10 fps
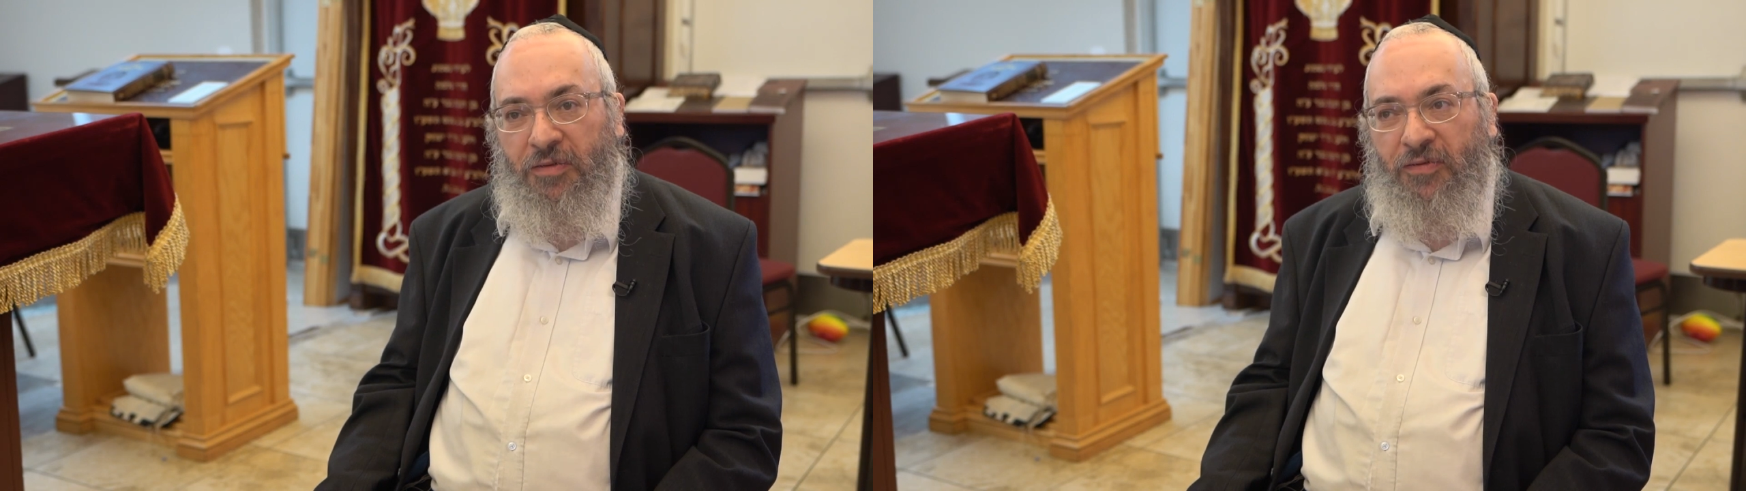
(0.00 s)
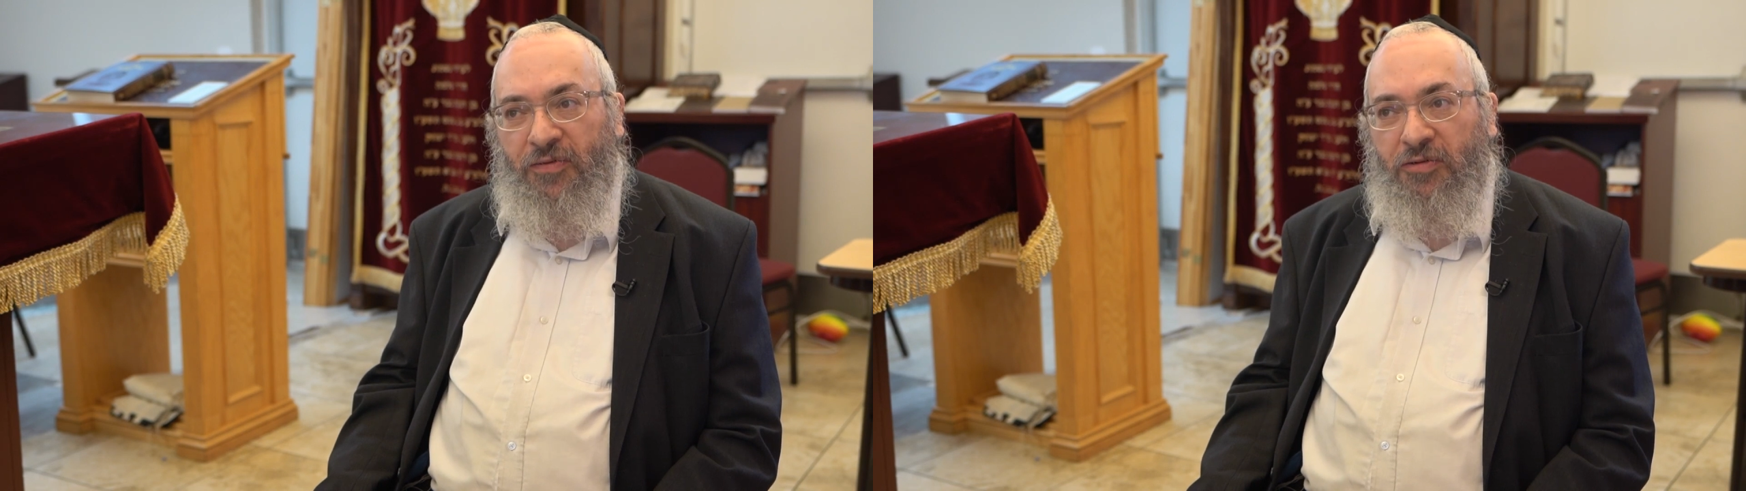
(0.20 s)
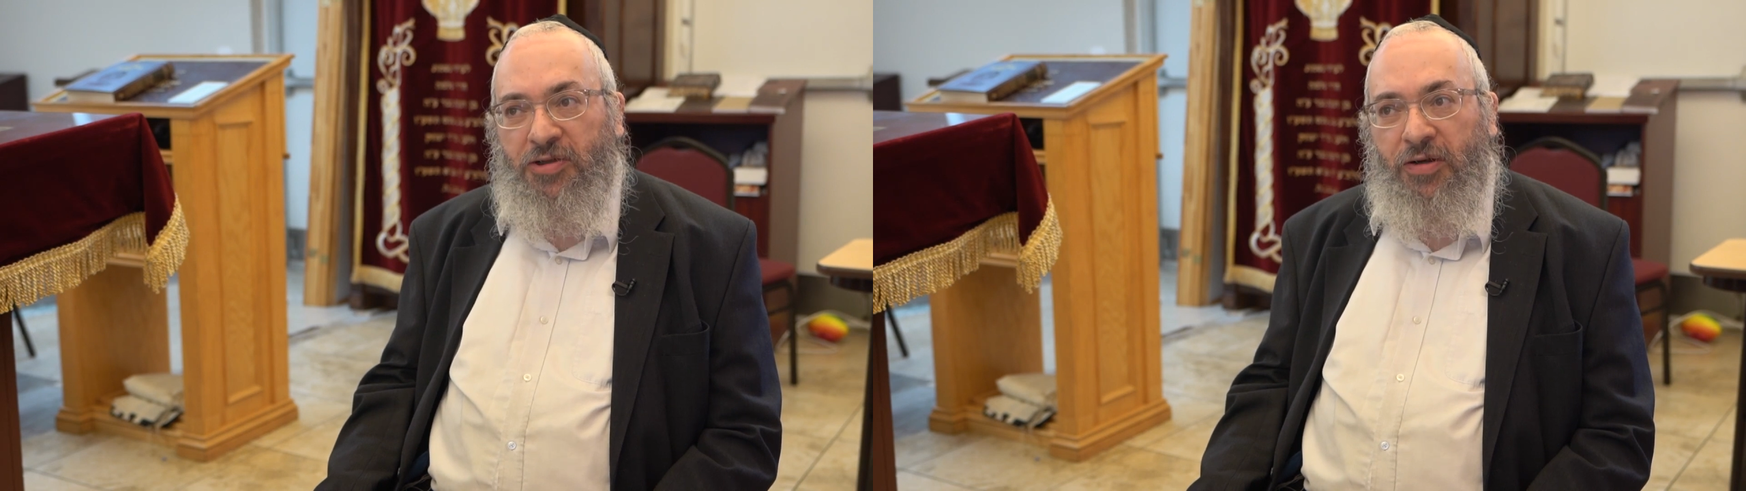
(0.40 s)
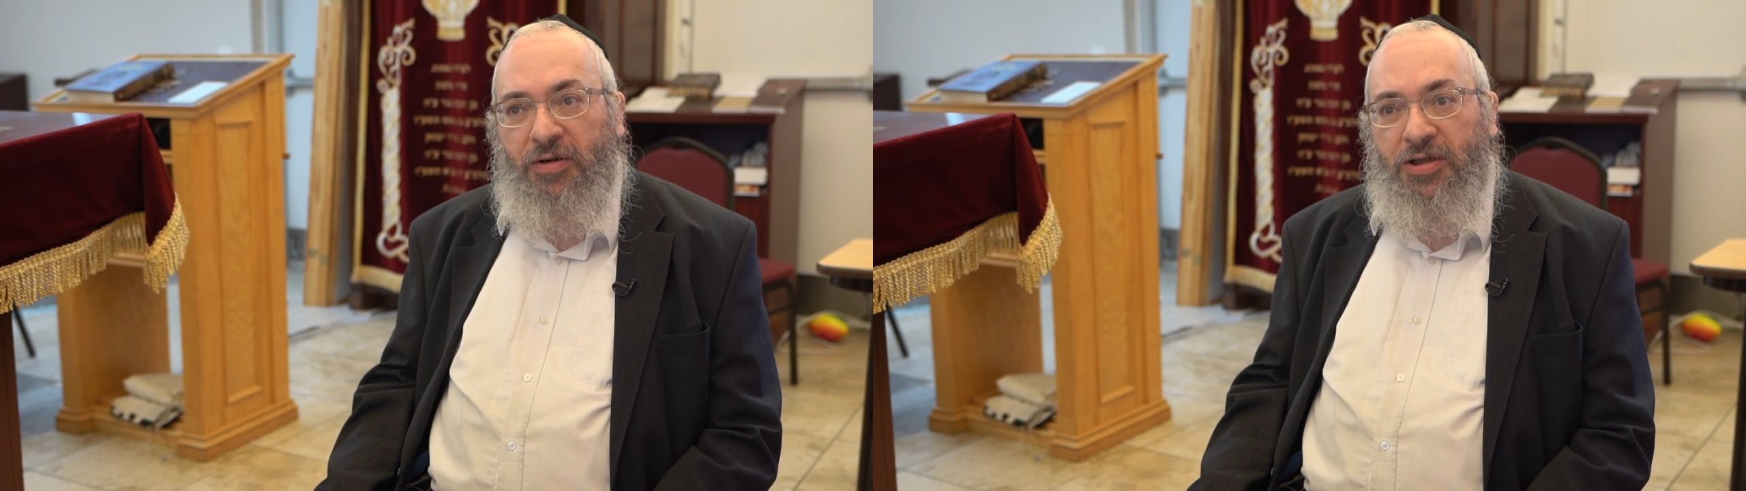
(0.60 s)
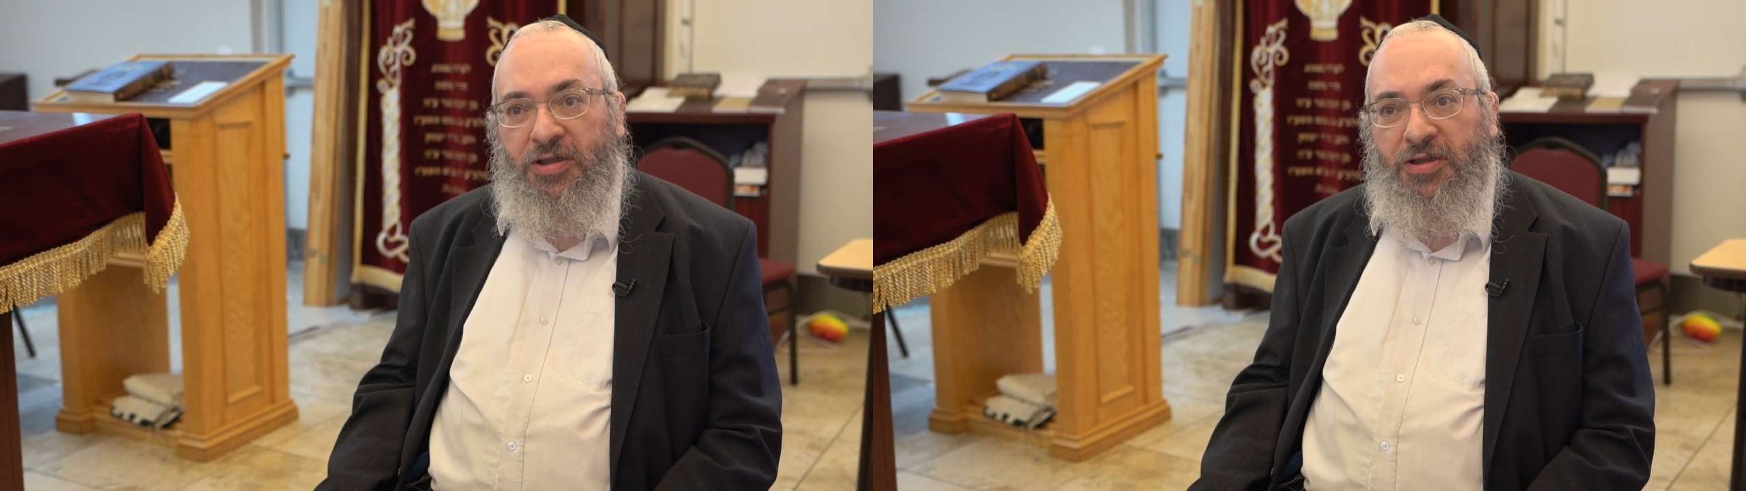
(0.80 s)
4
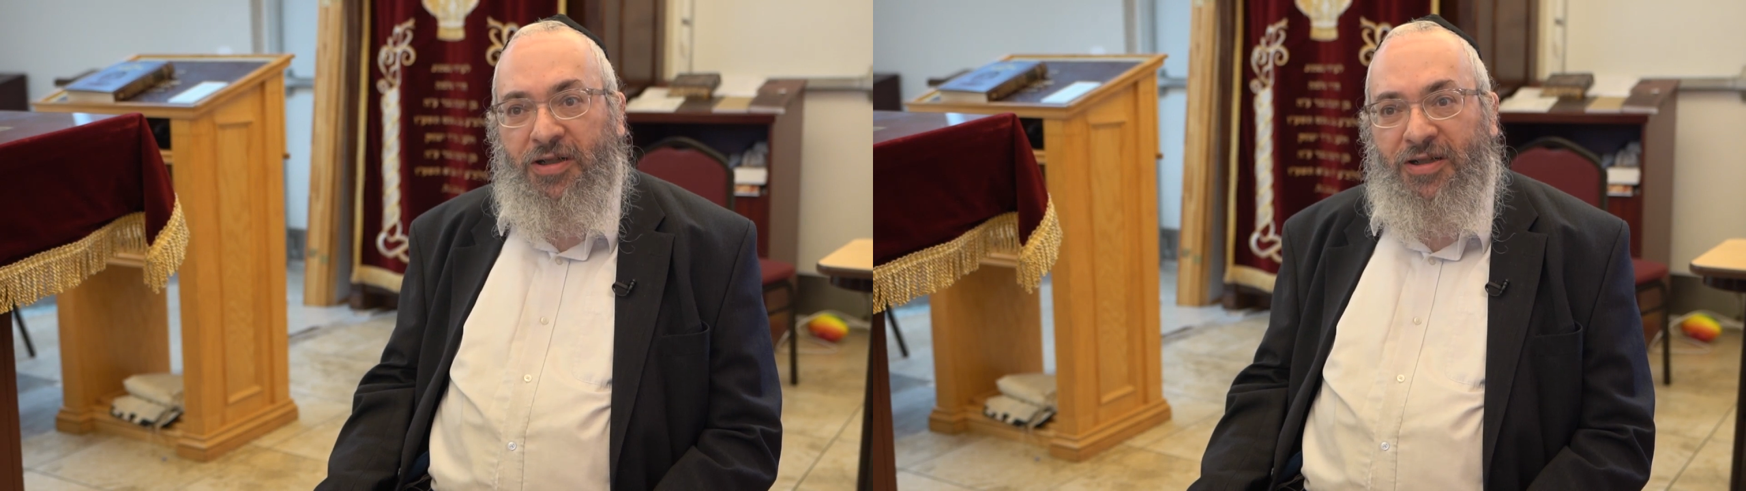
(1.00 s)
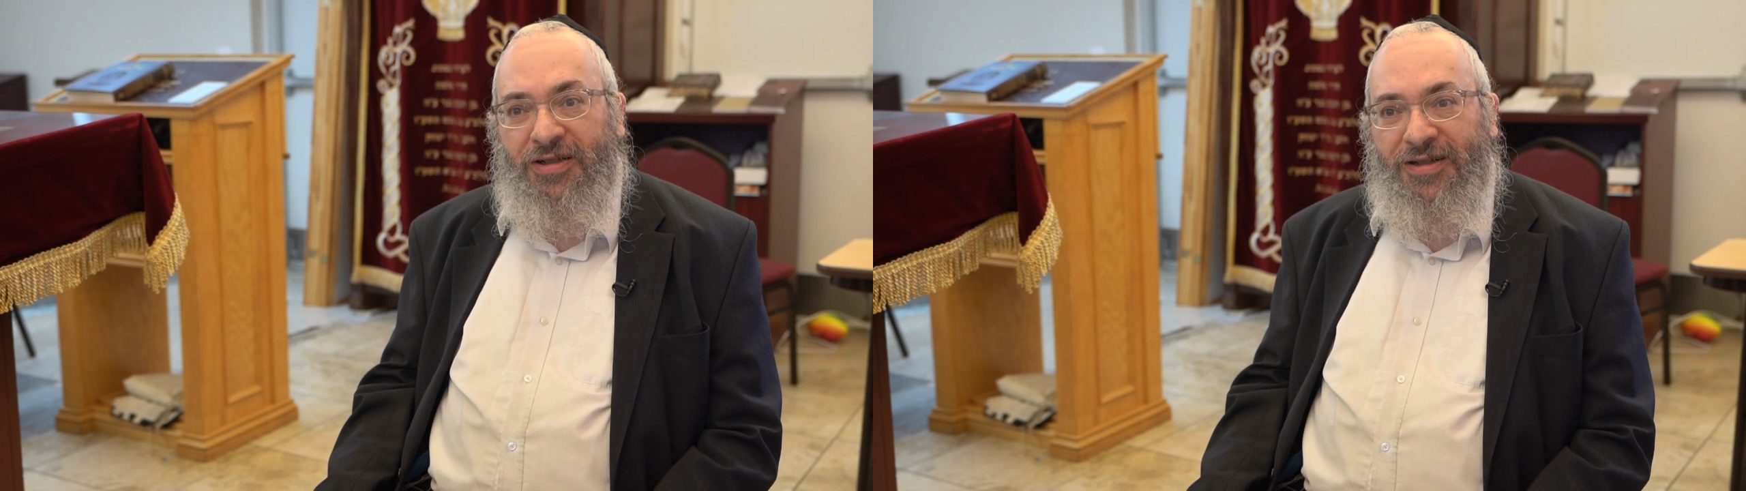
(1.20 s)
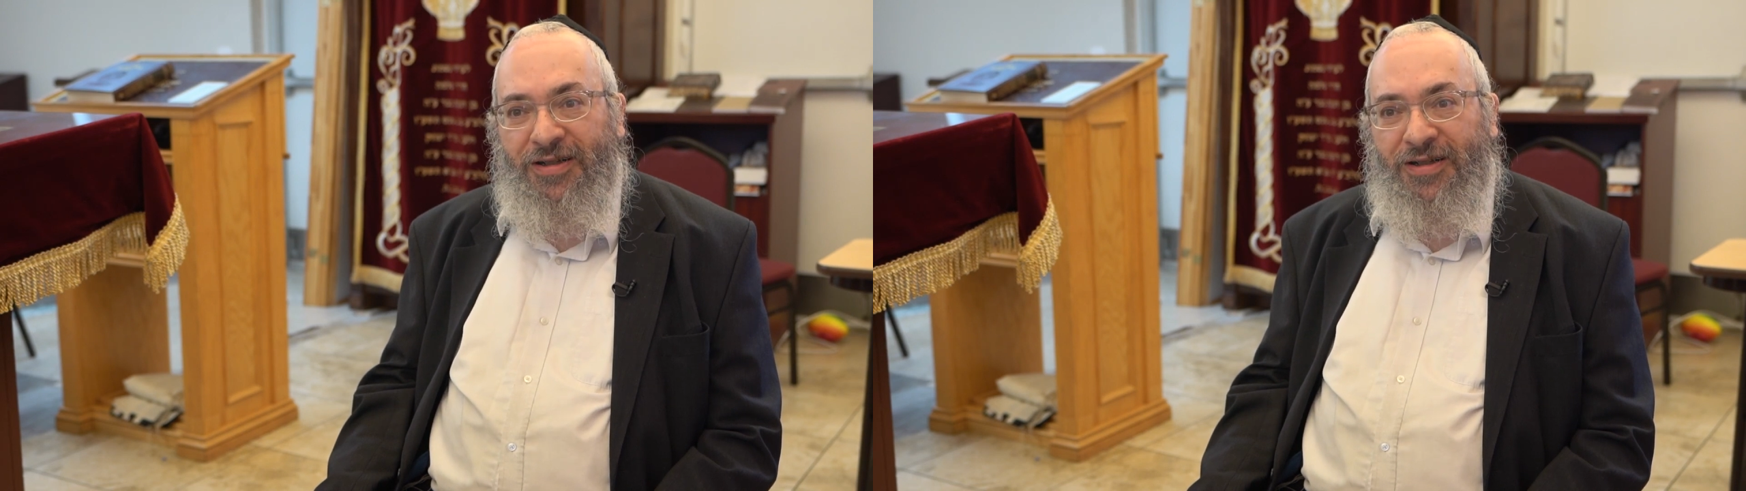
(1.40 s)
generations English.